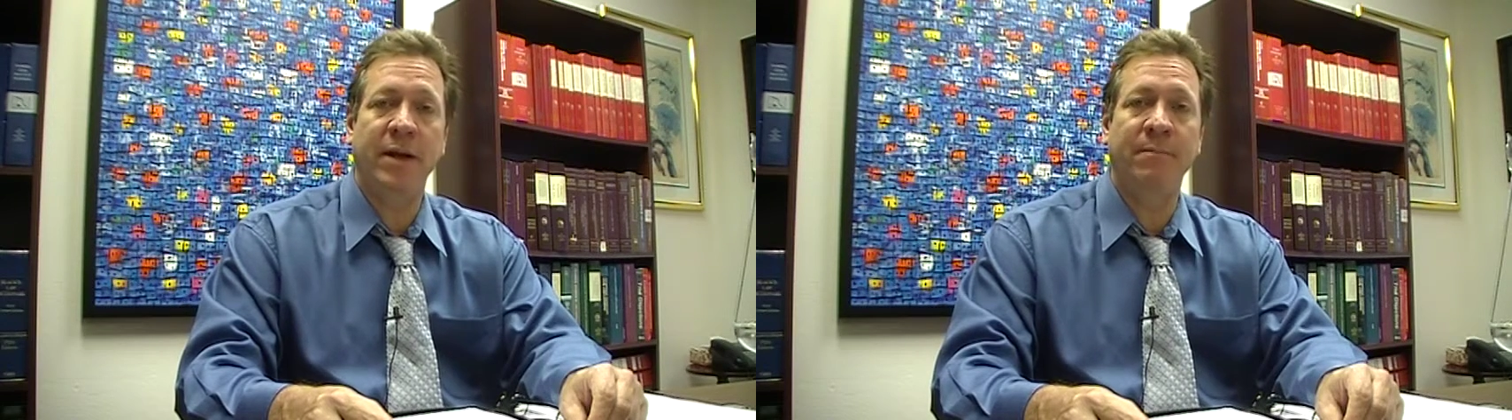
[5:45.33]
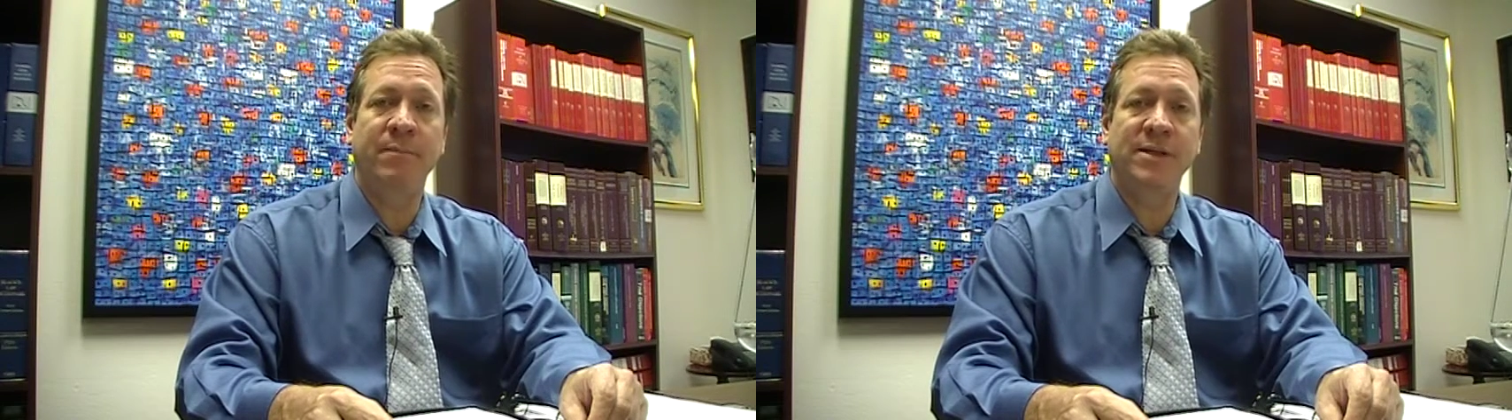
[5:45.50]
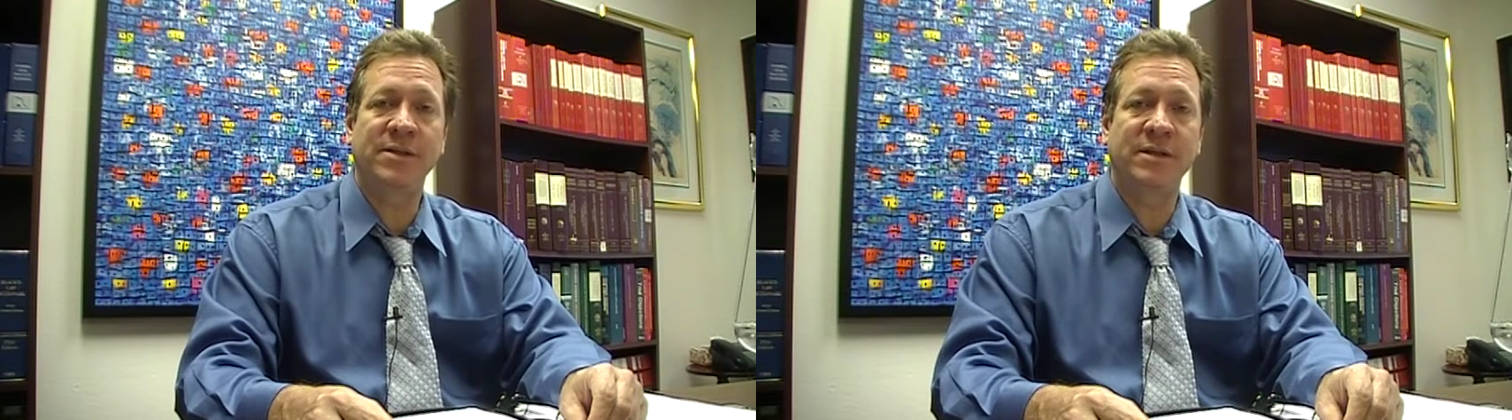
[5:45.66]
a
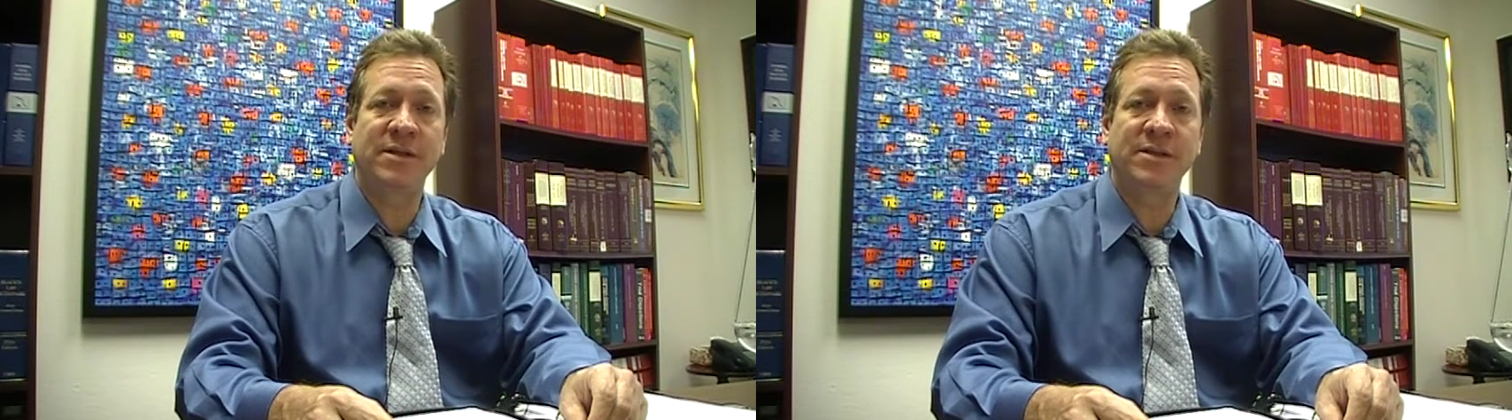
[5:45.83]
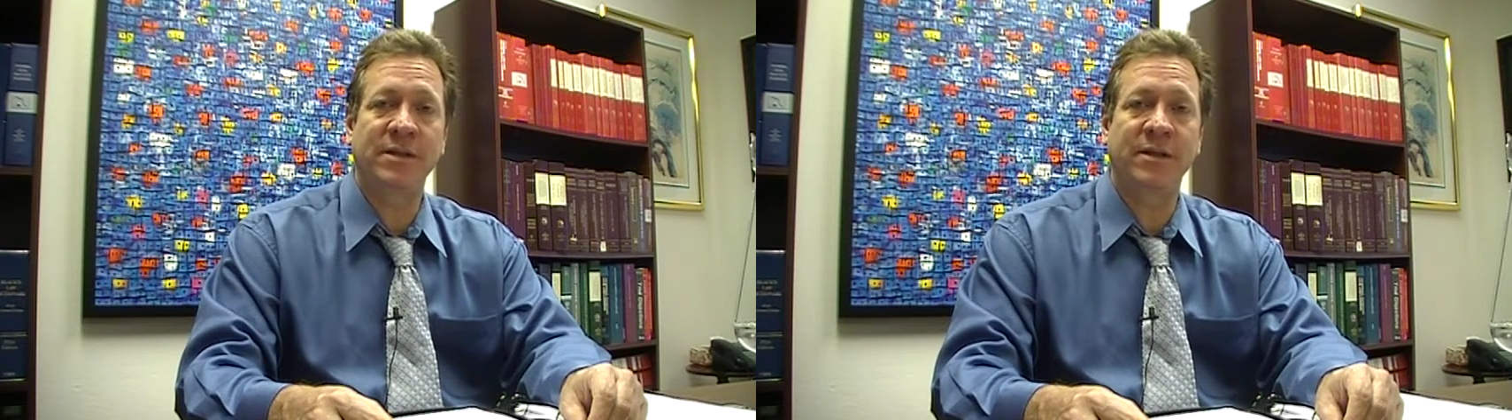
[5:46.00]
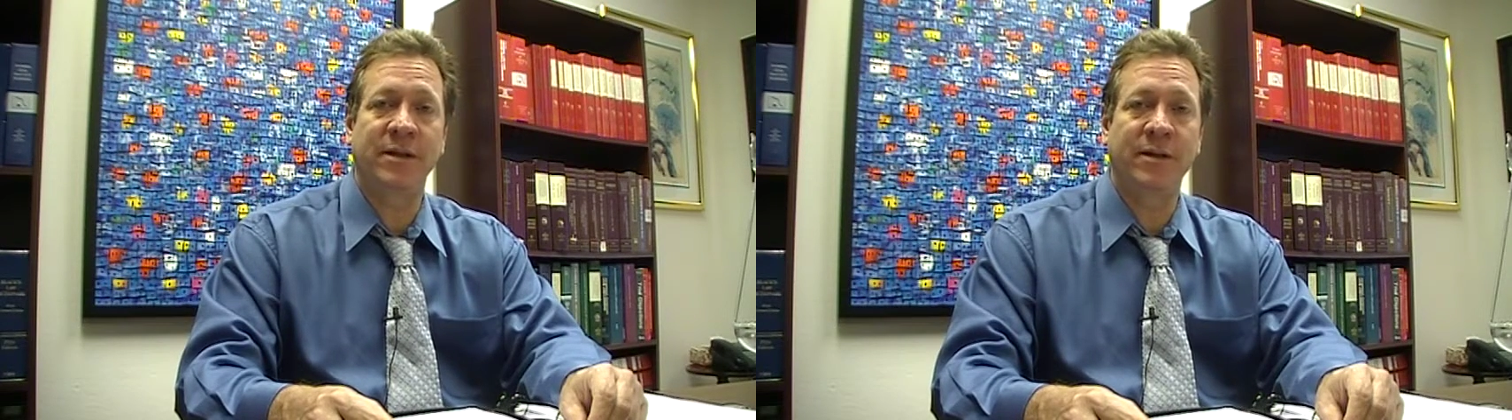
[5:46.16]

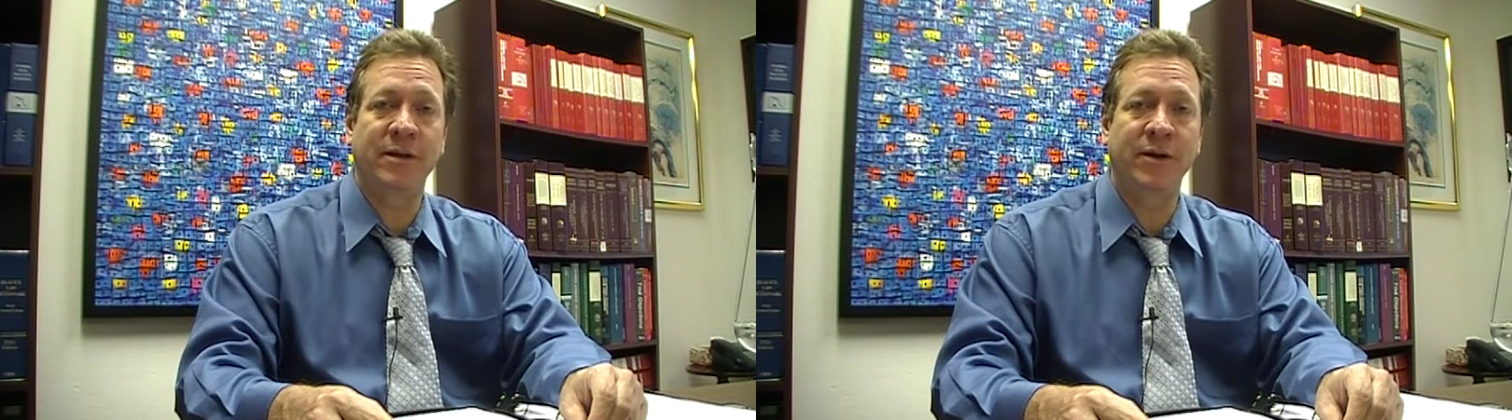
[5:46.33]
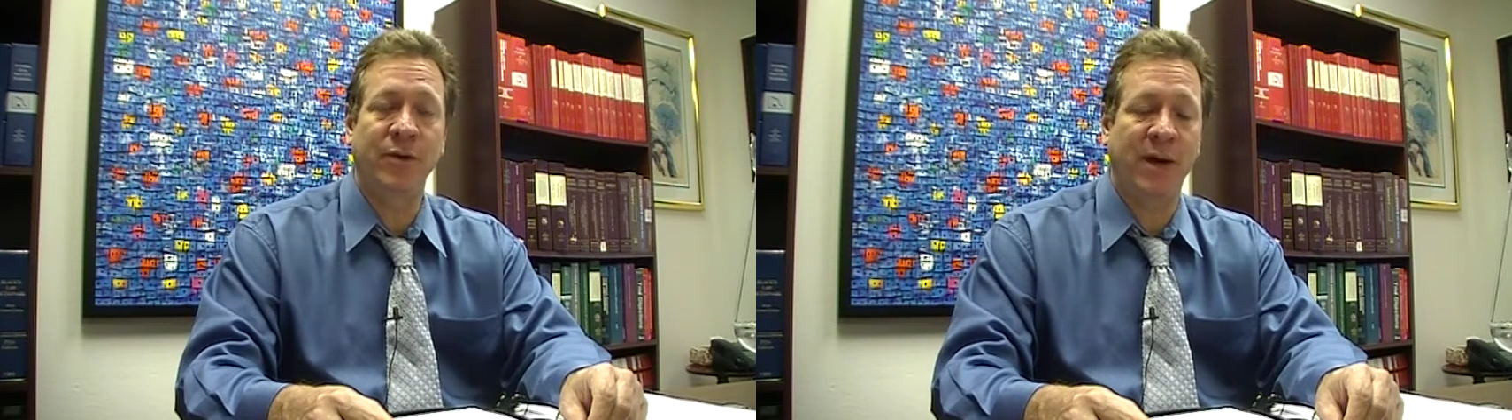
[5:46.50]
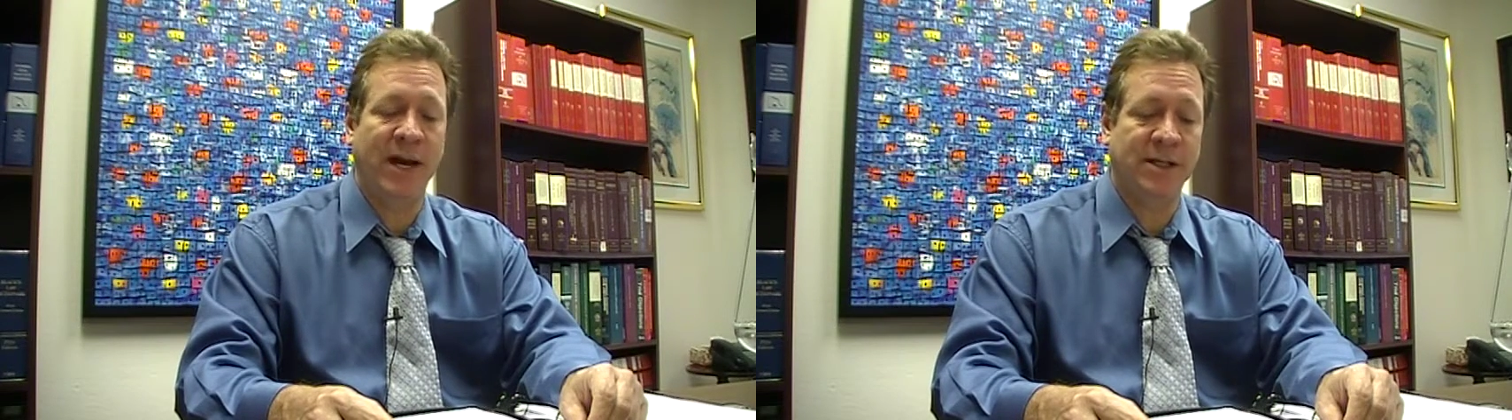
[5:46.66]
business in the
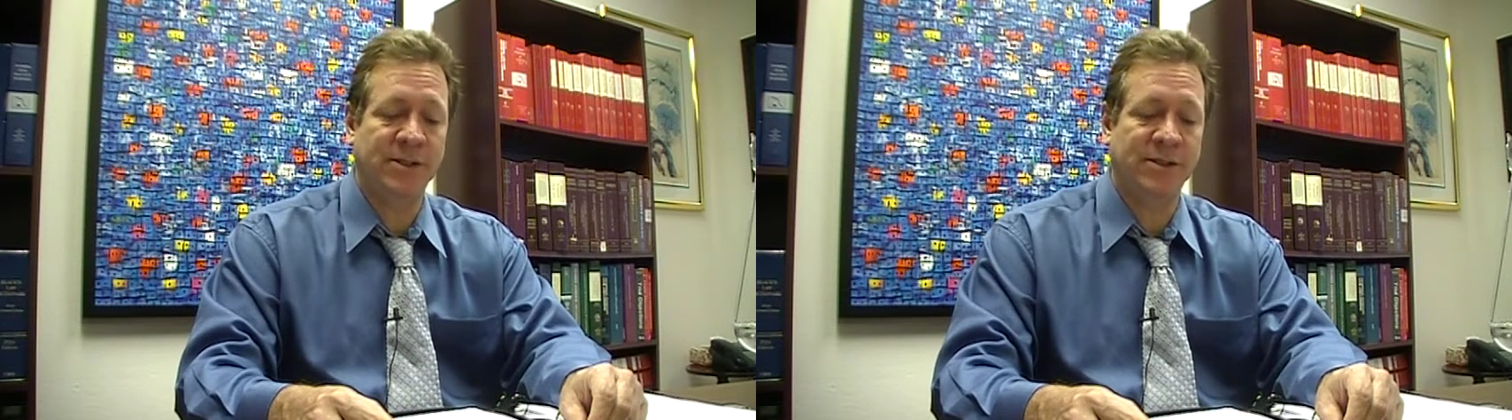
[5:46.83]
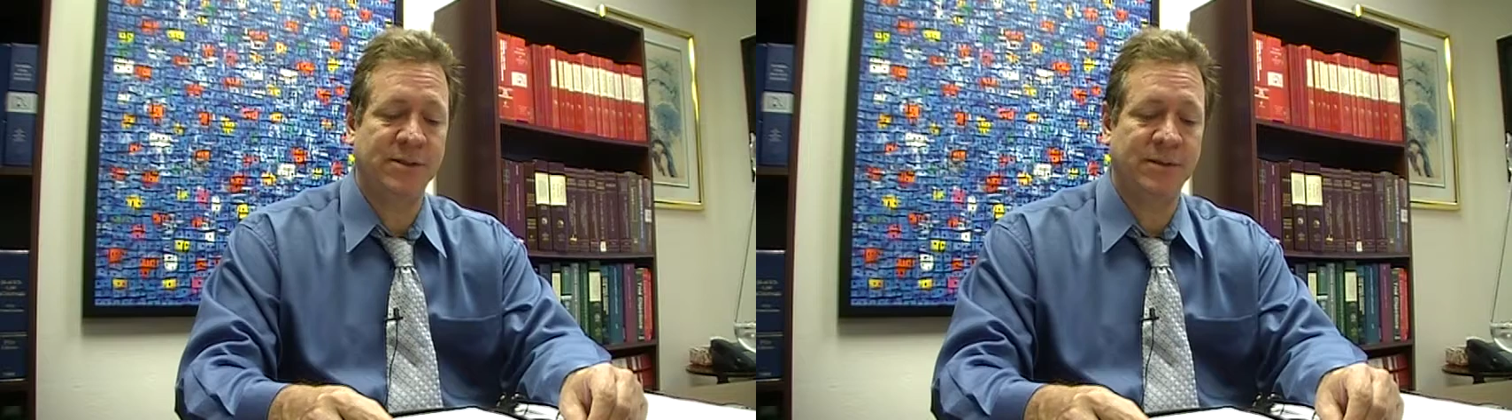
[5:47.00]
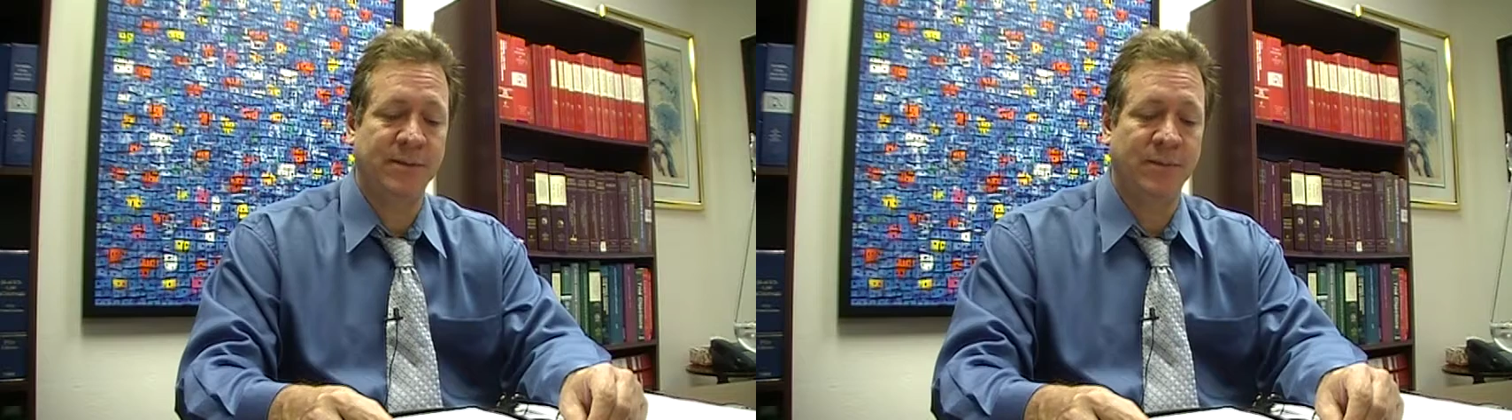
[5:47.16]

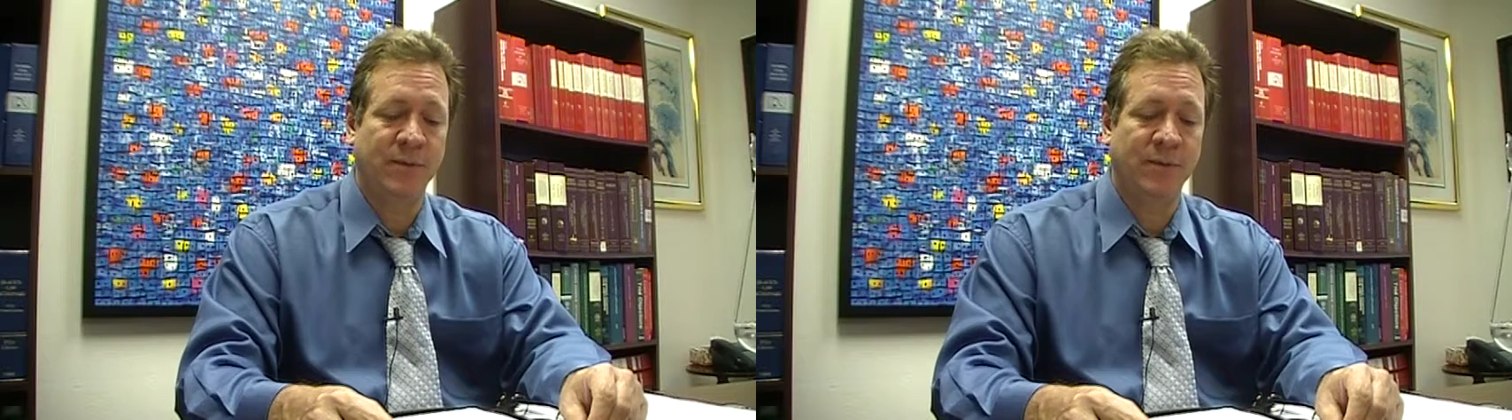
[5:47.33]
U.S.